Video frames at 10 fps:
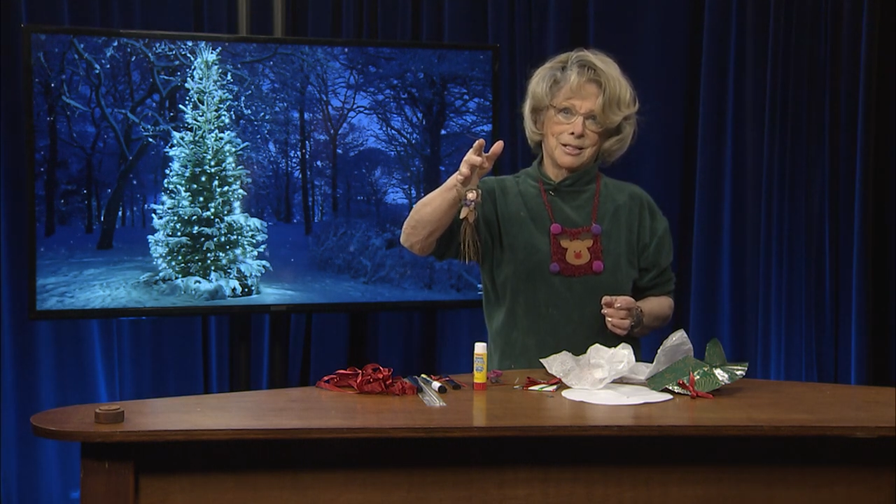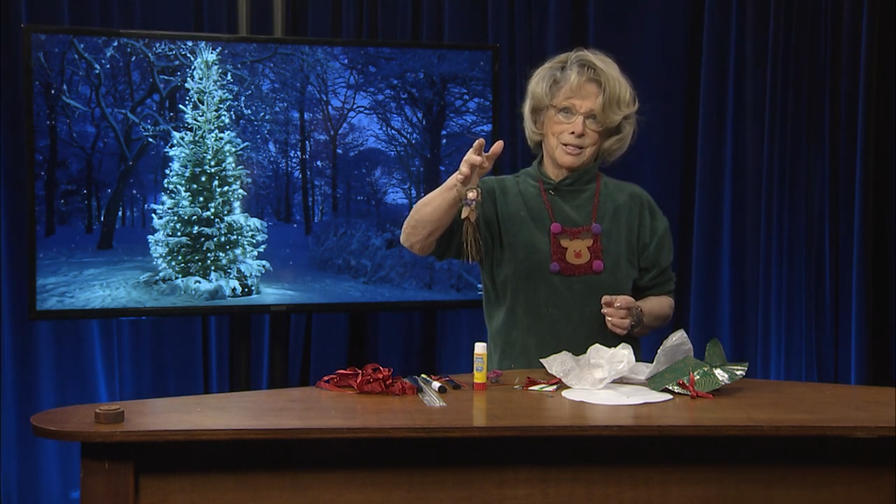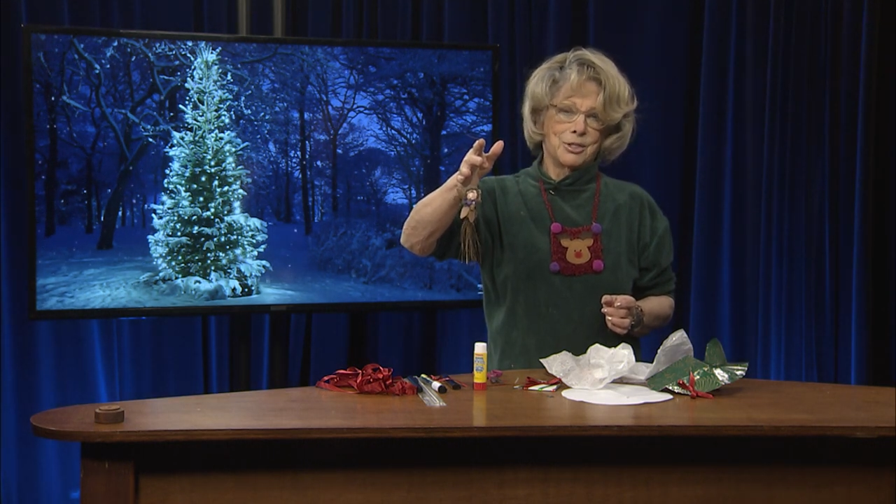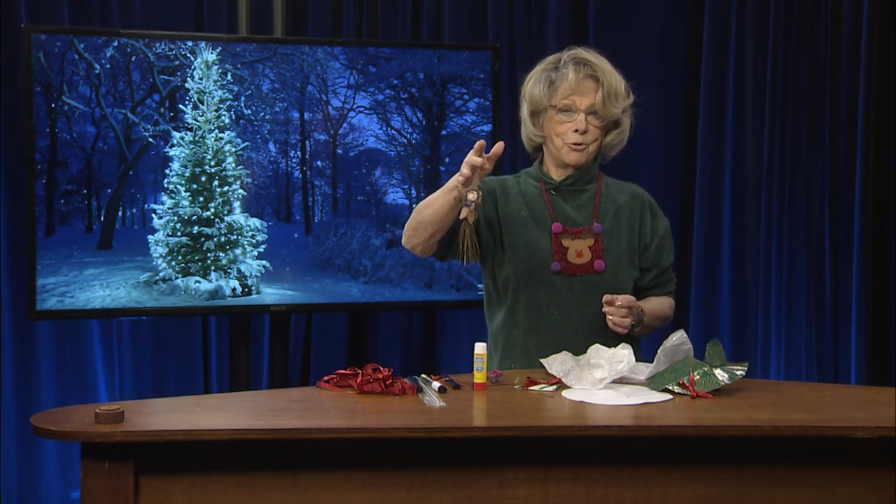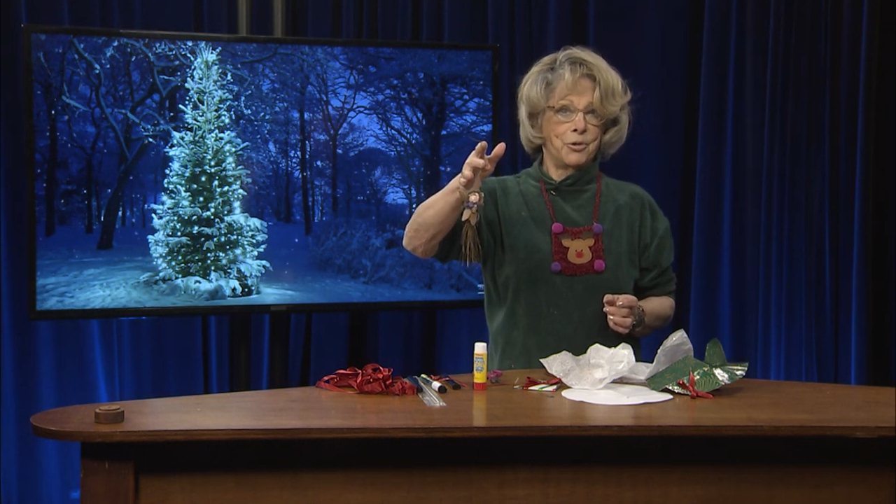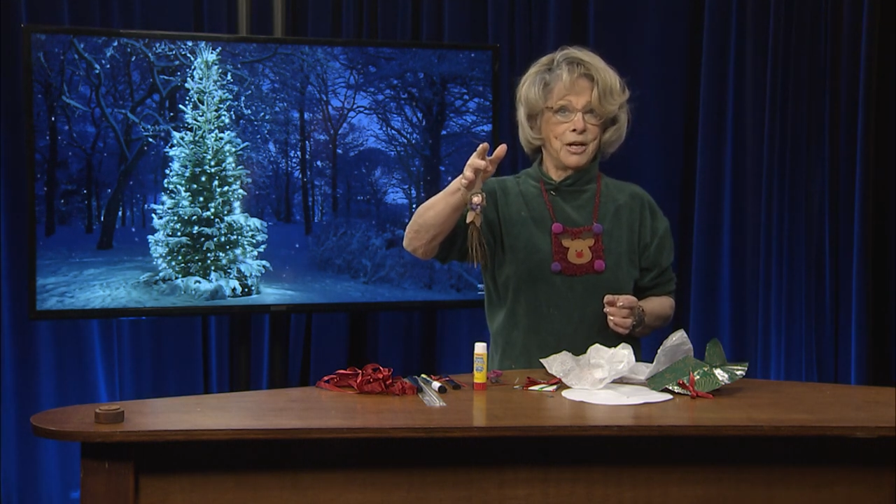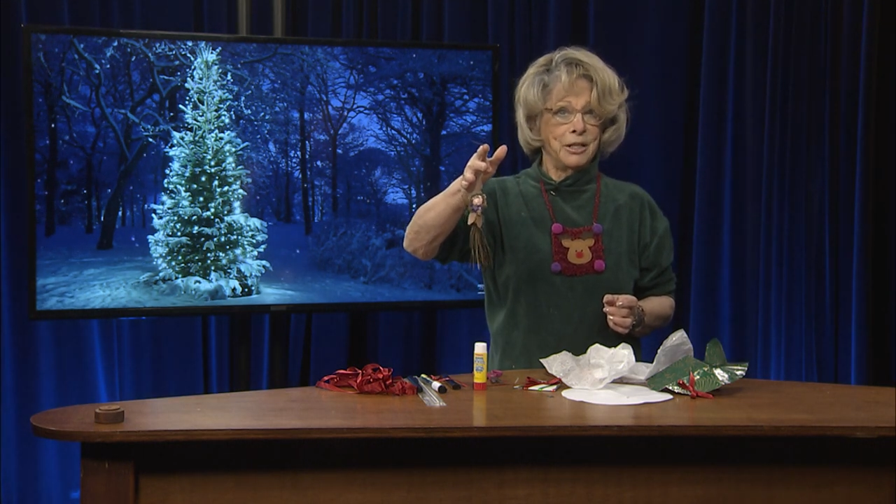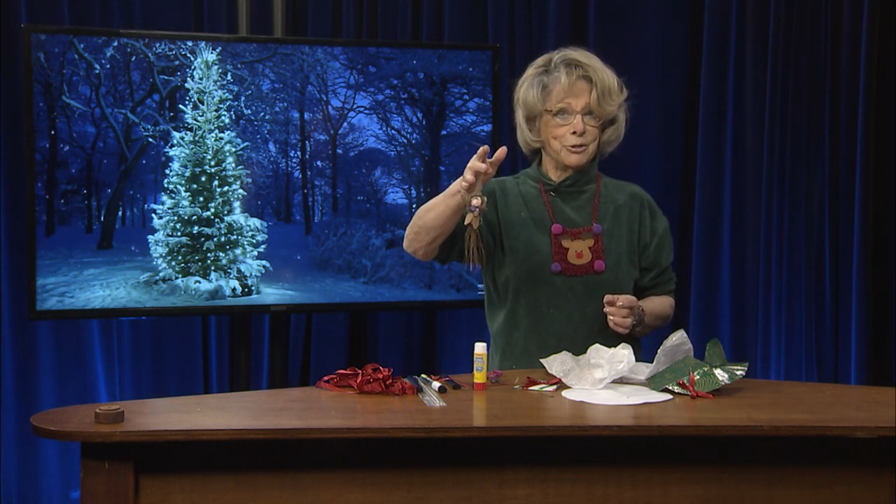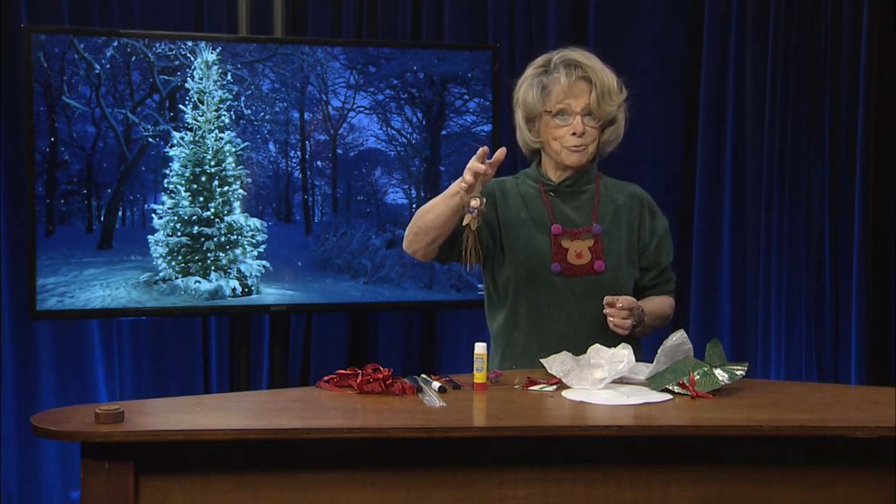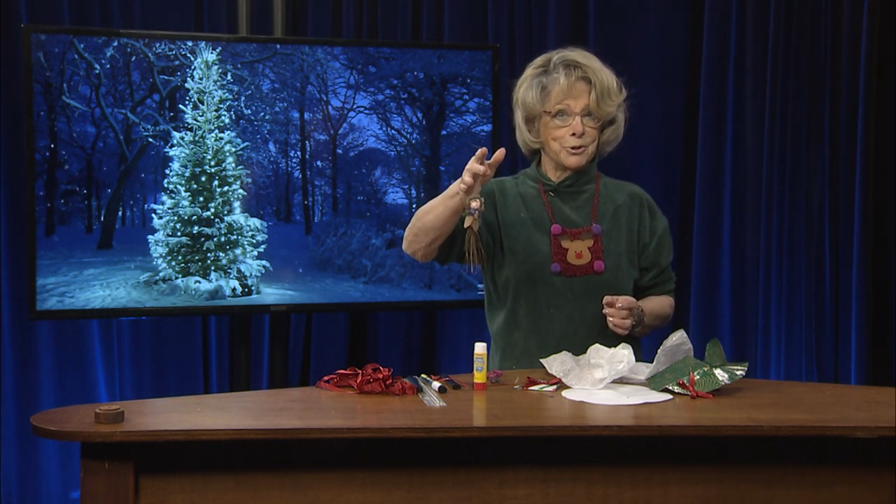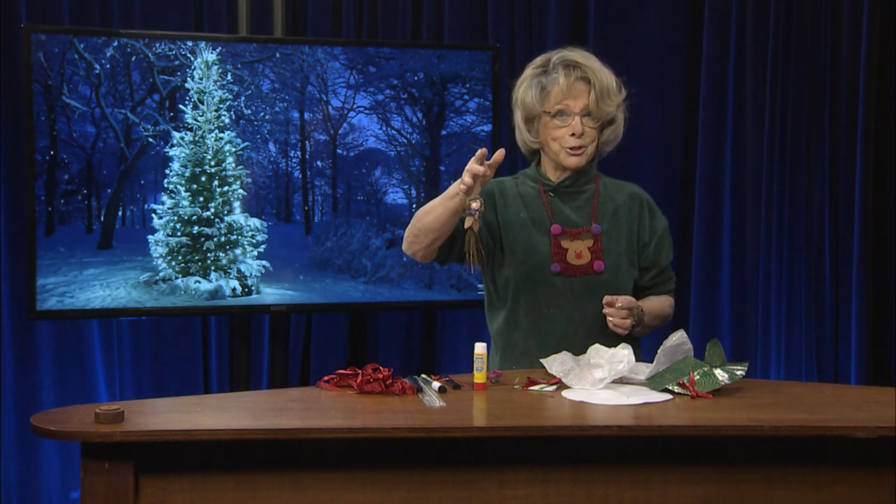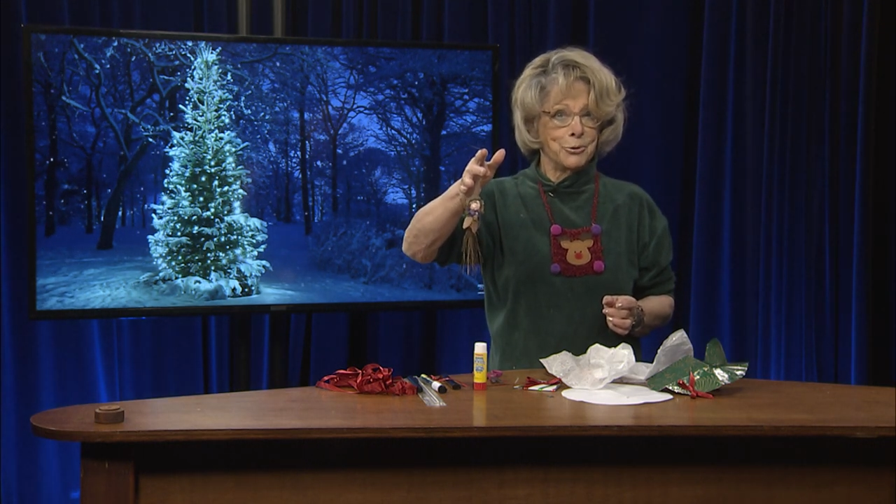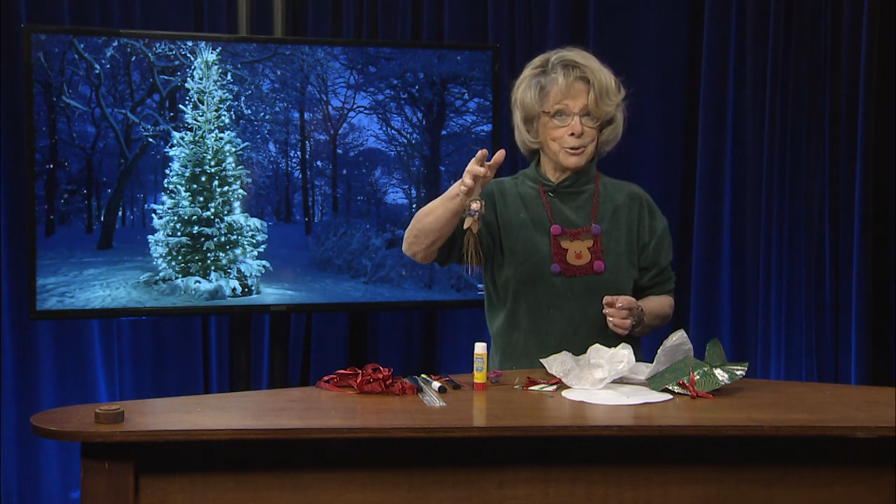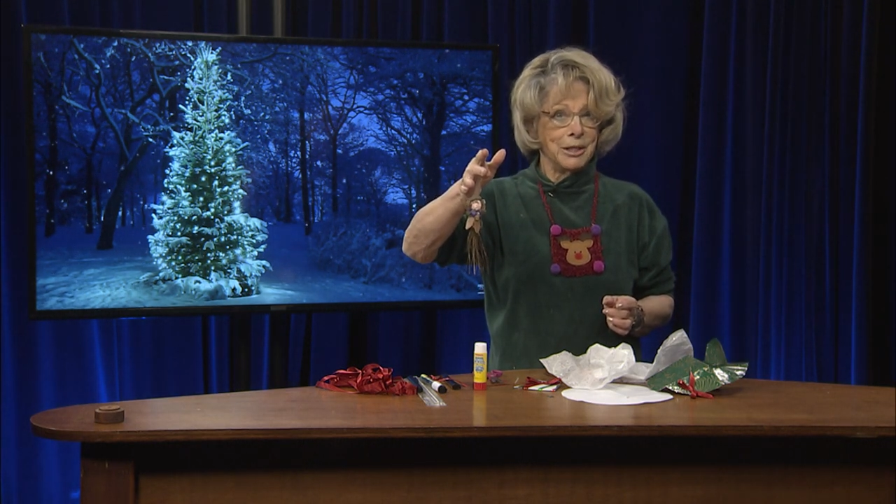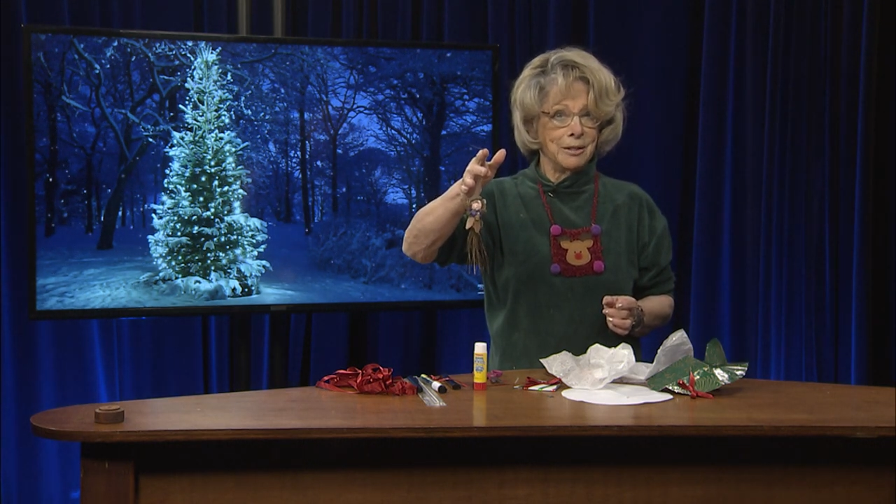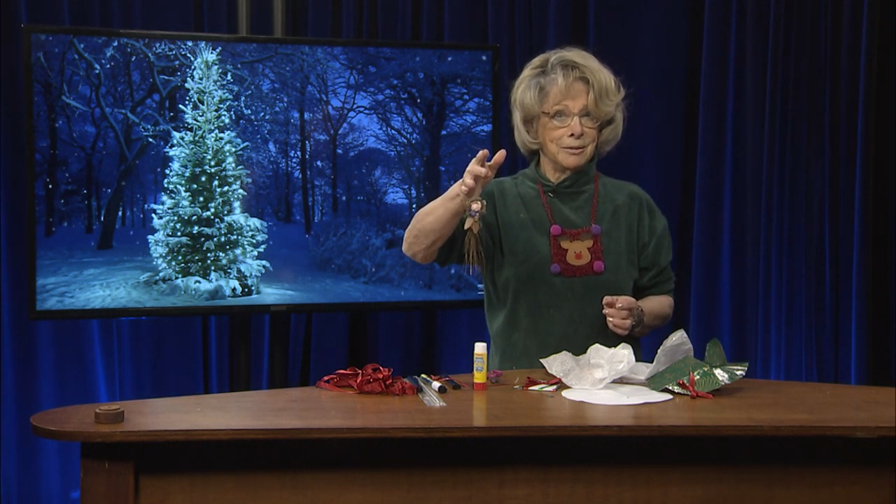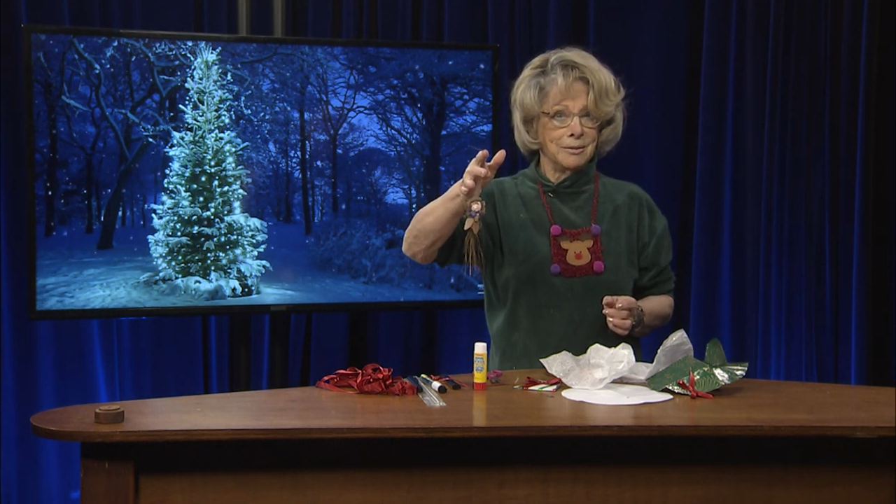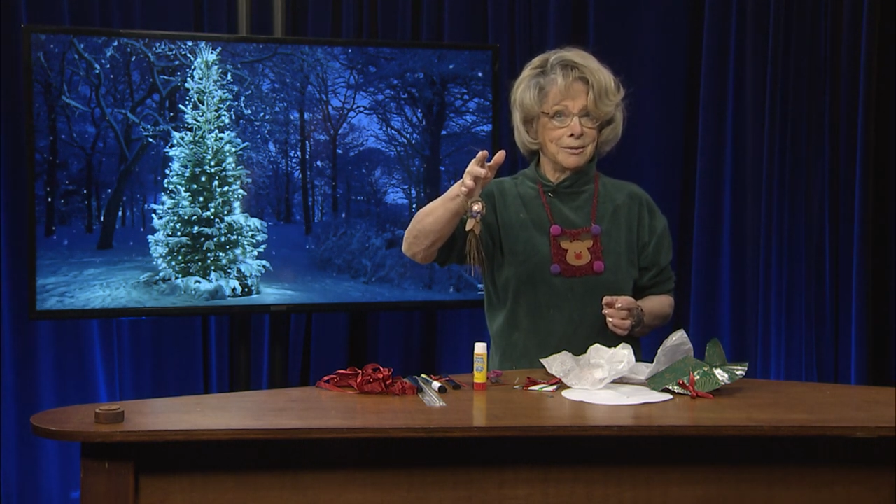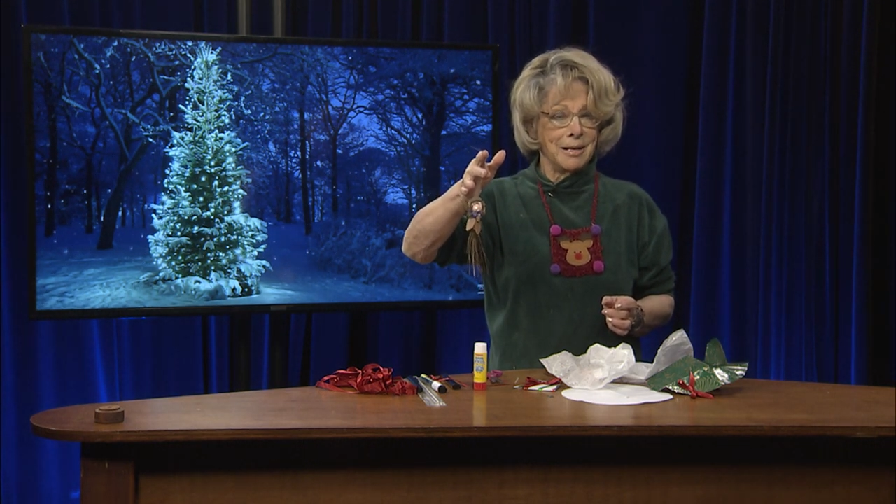So thank you for tuning in.